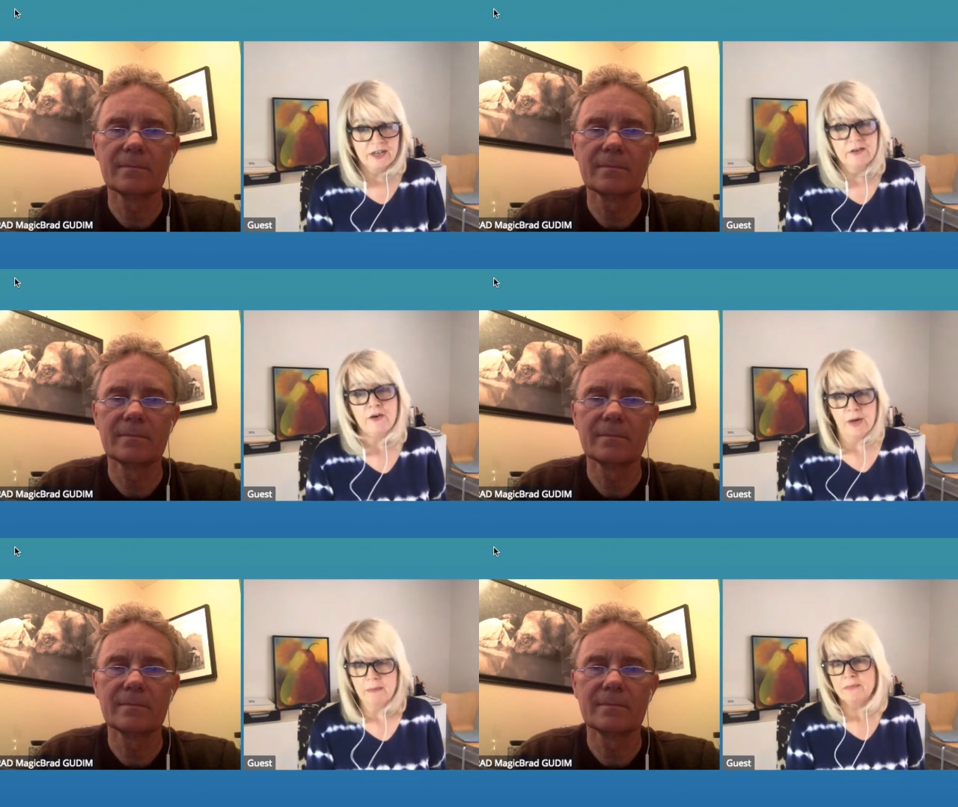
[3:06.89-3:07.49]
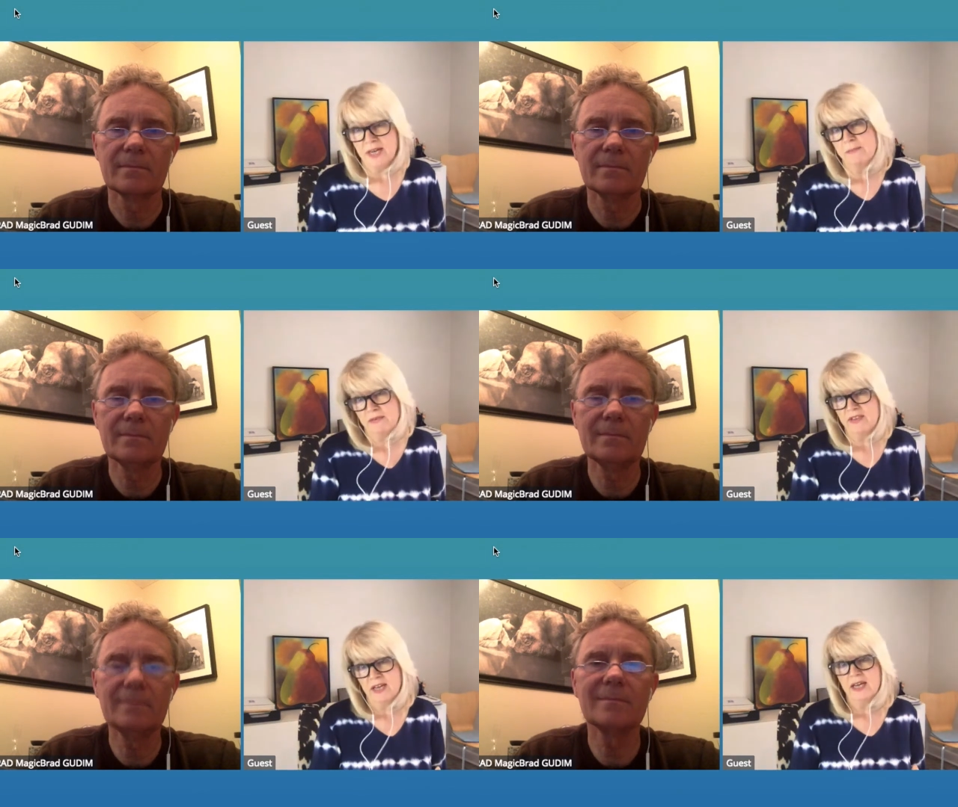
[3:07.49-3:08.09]
Speaker 1: grow up type of
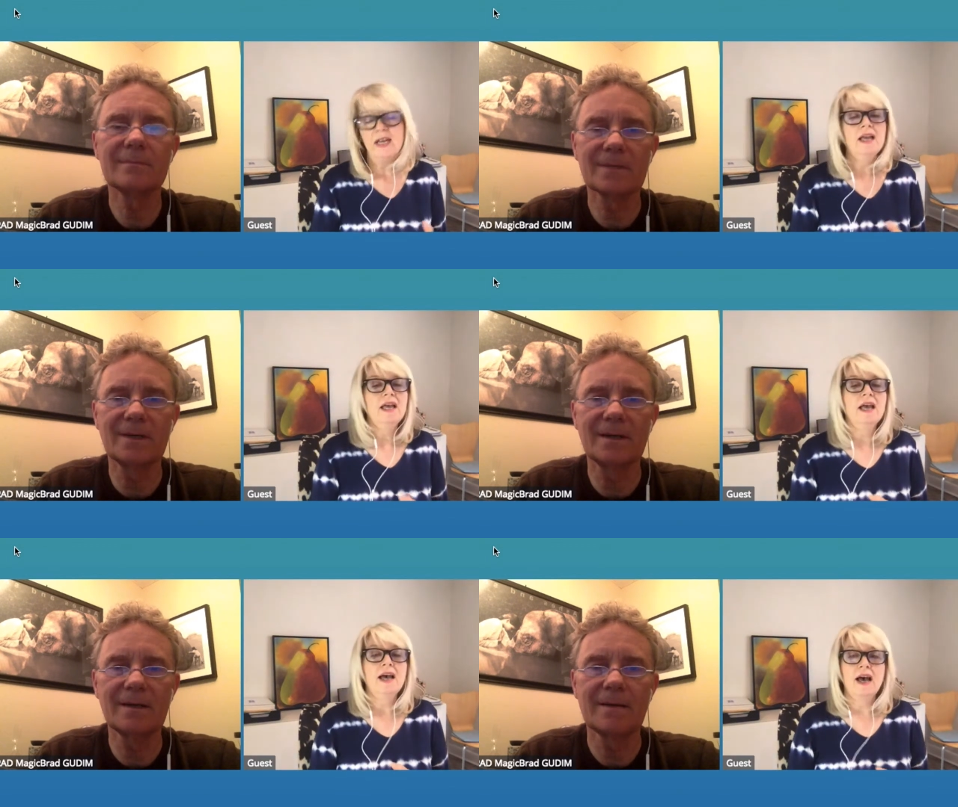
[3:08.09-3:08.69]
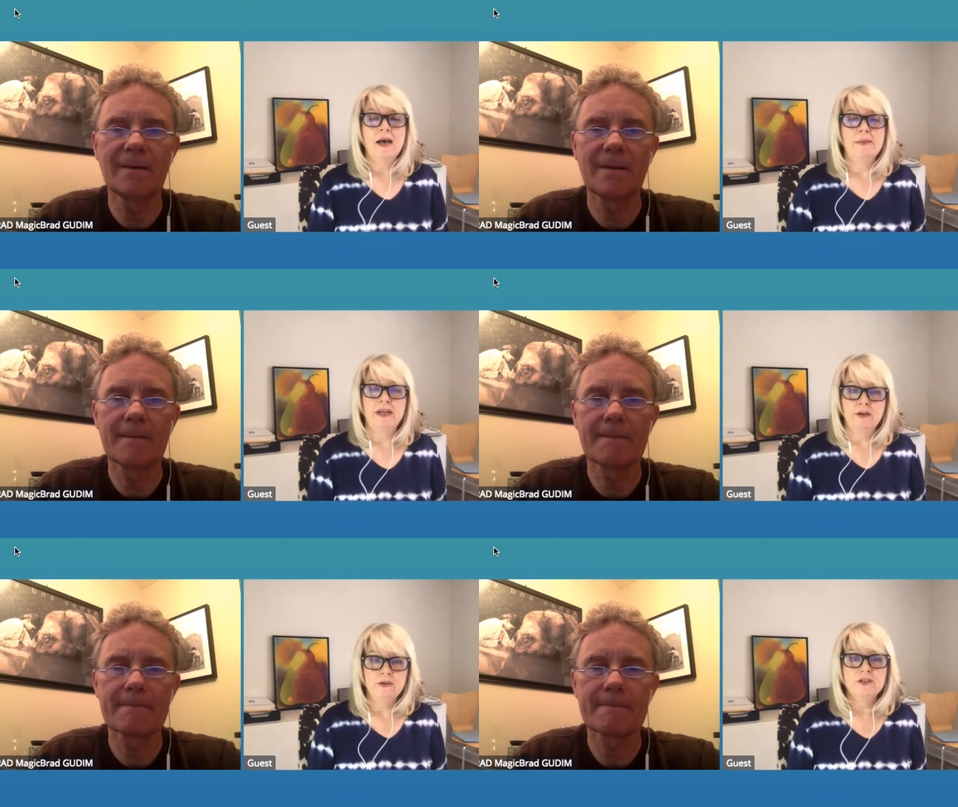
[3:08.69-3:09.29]
thing. Yeah. Um, and
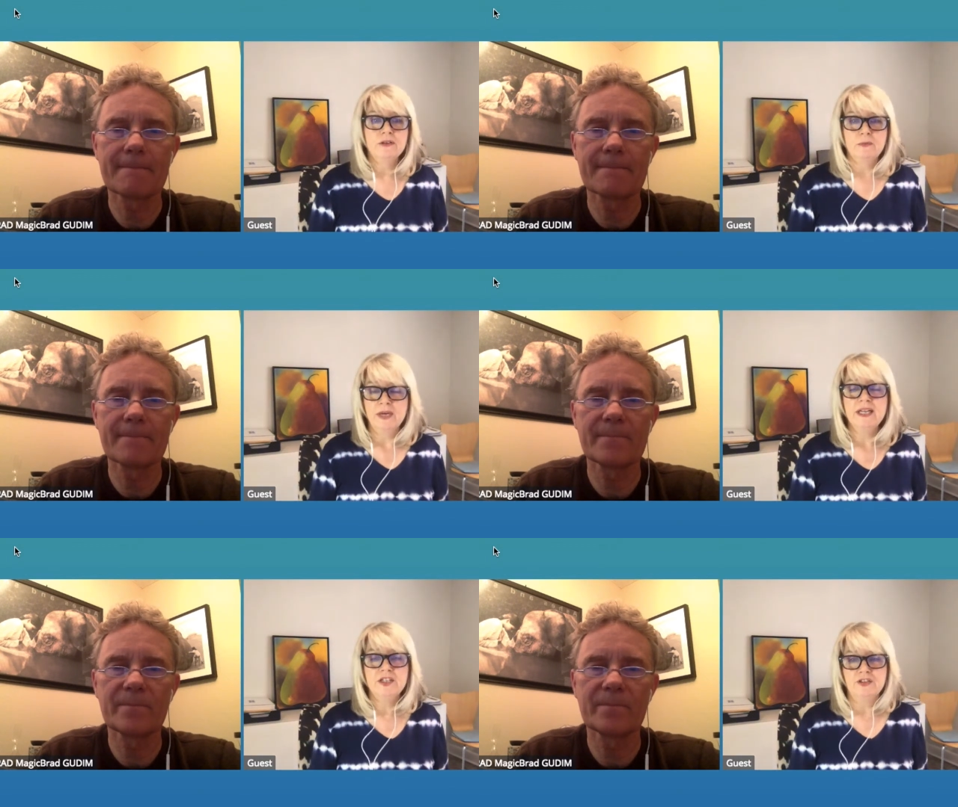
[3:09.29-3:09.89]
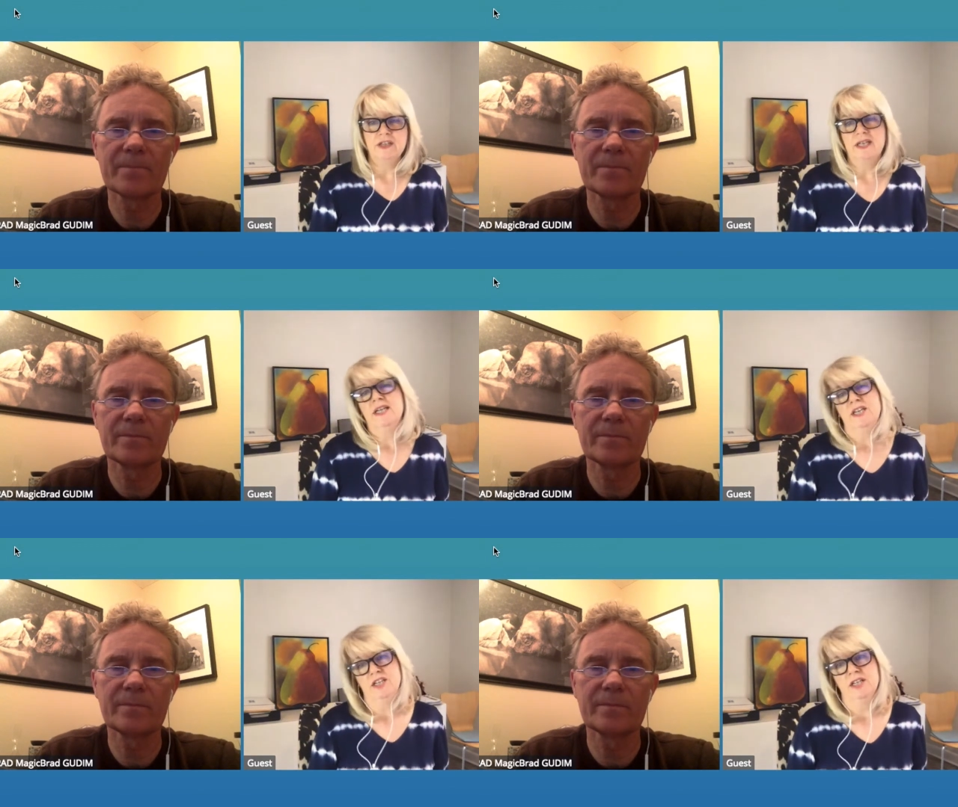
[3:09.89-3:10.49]
who's what is your
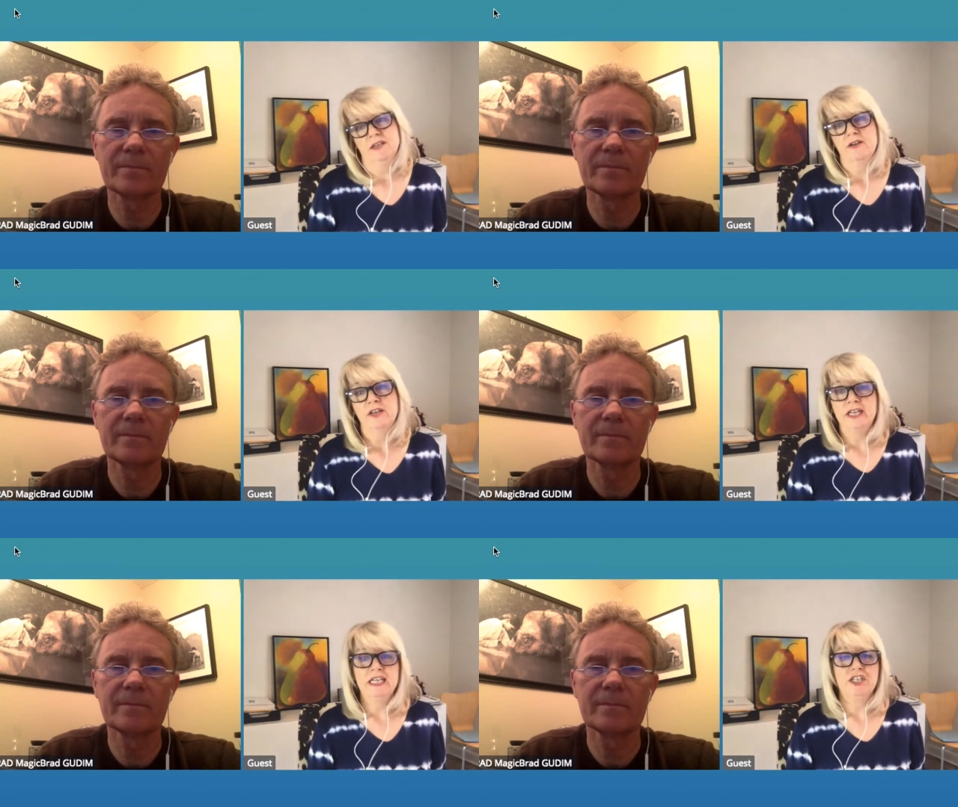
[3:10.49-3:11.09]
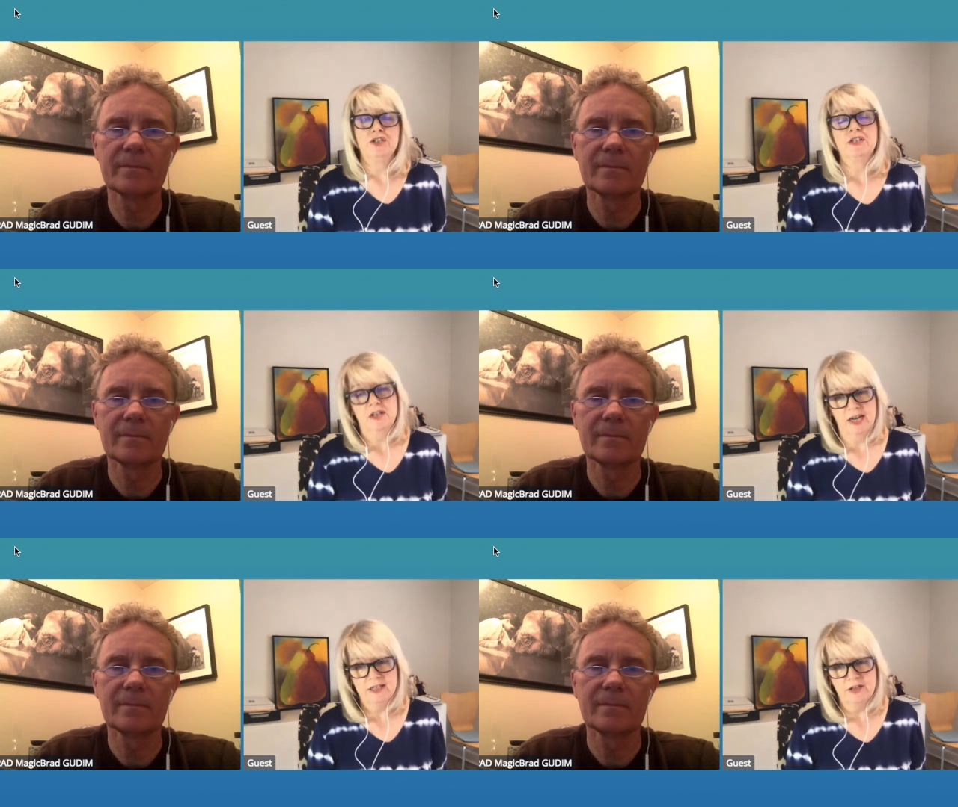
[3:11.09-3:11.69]
niche or niche
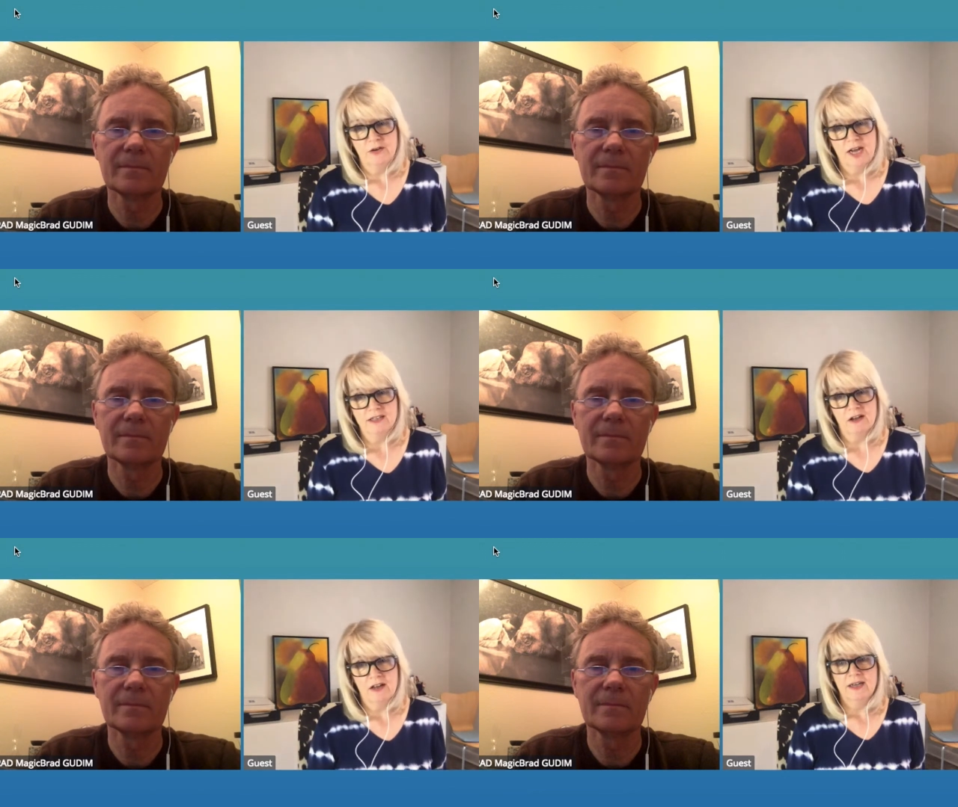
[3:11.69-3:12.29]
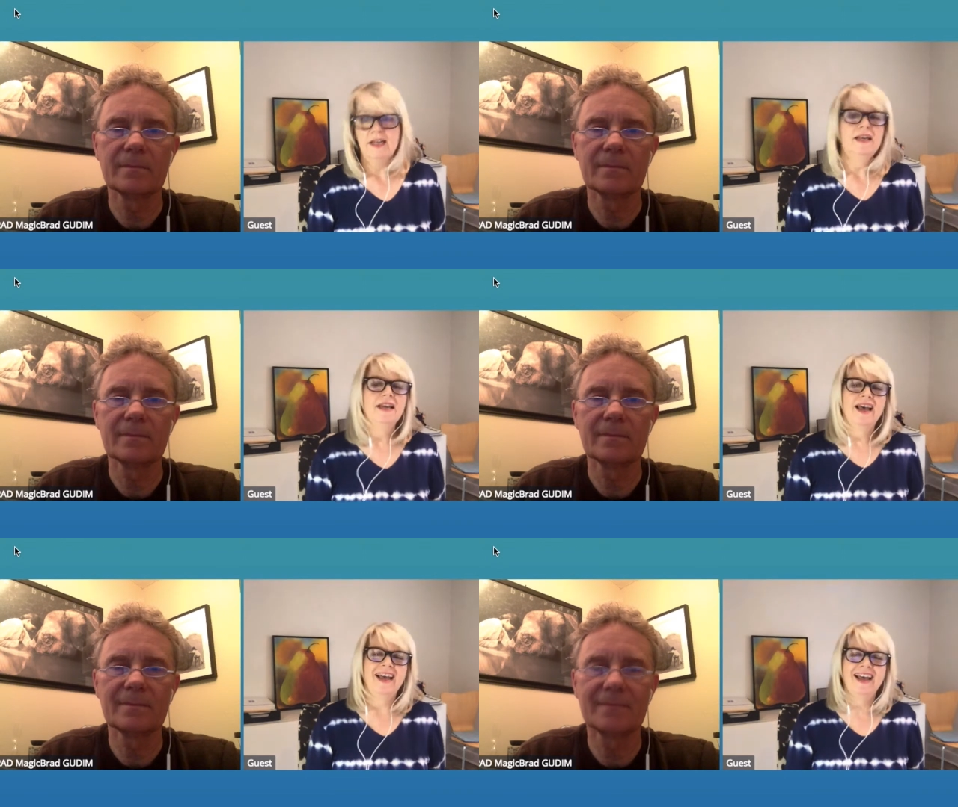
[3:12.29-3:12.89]
as you guys call
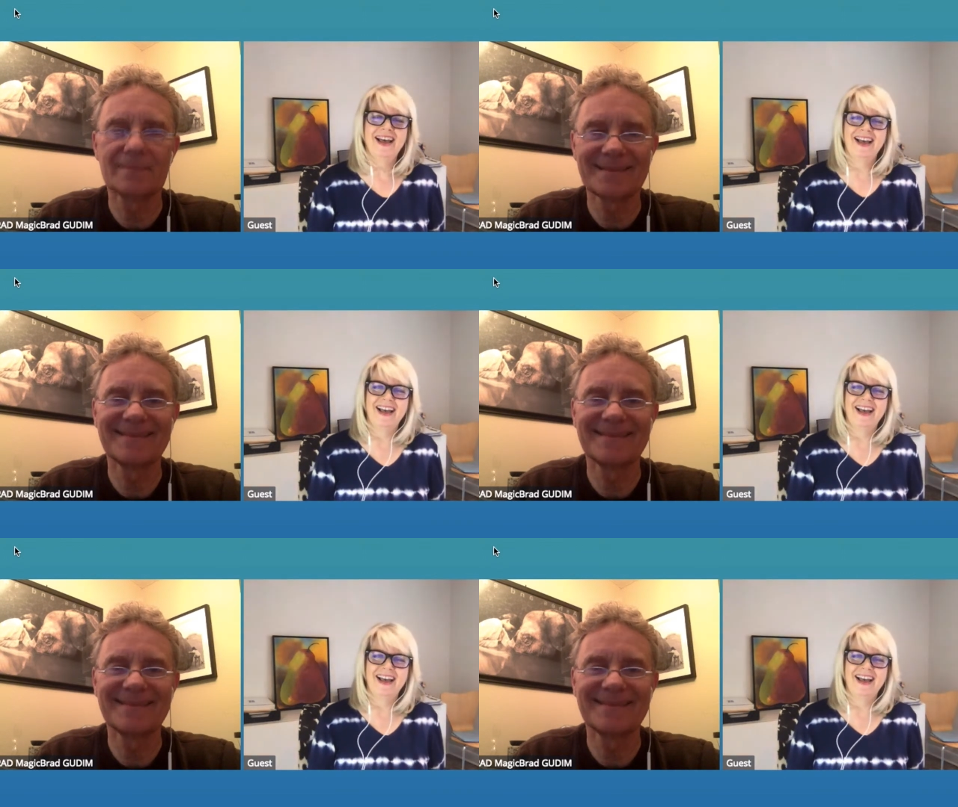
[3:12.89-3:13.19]
it,